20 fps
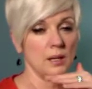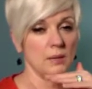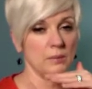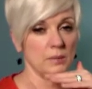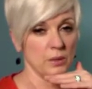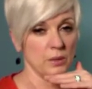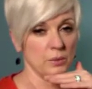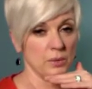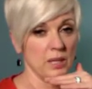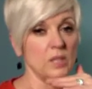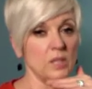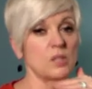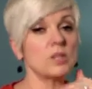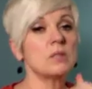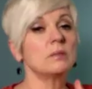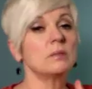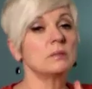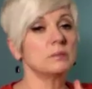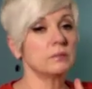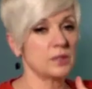Mid-range,
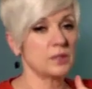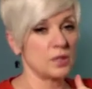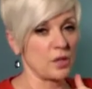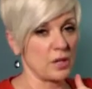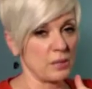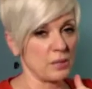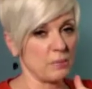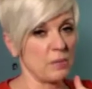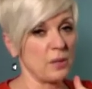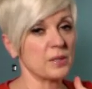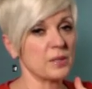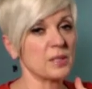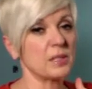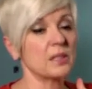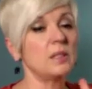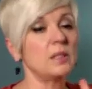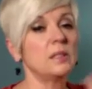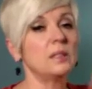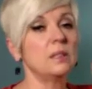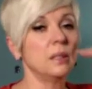starting to pulse a
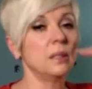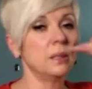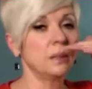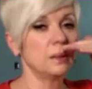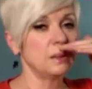little.